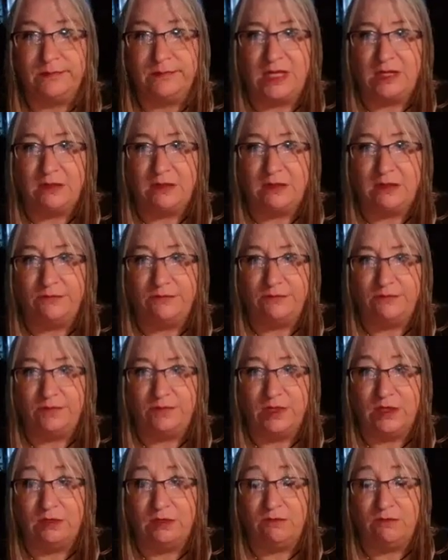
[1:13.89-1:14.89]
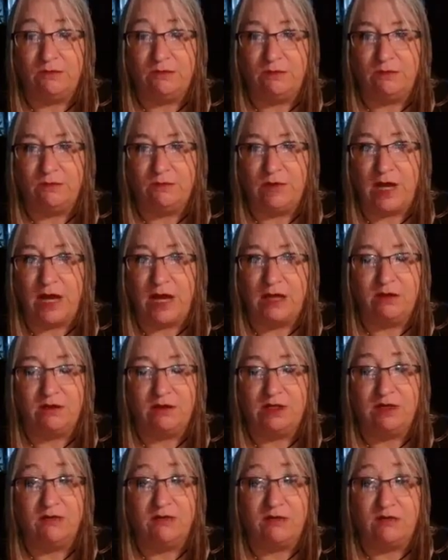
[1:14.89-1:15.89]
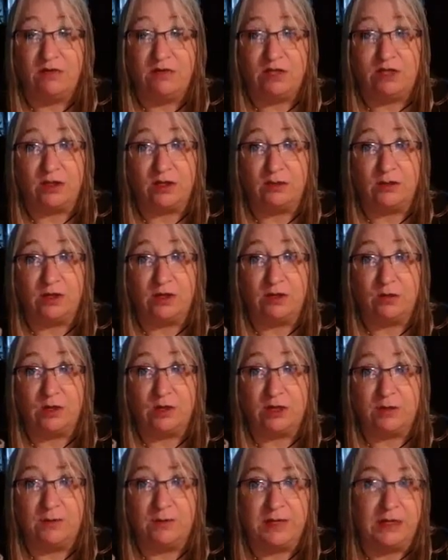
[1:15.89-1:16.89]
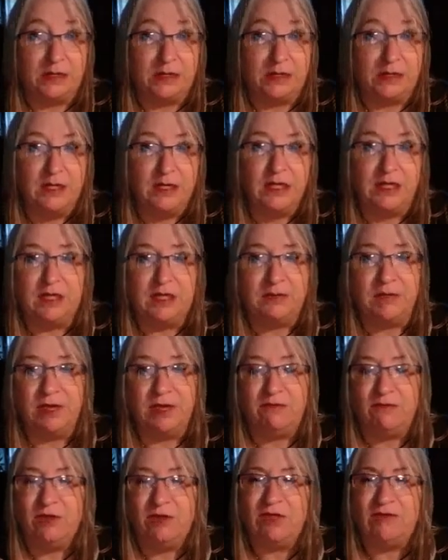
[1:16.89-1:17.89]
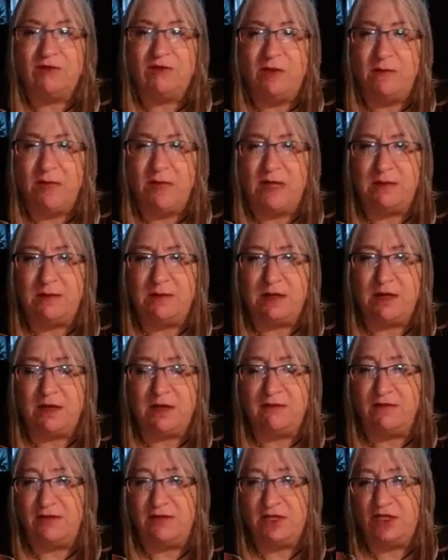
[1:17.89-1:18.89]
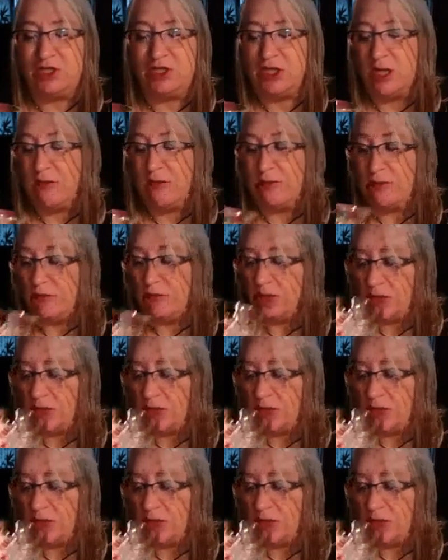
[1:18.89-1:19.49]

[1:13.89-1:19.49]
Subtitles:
like really rare. I don't think I've ever done 3 in a week, but I've really felt bad about not finishing up.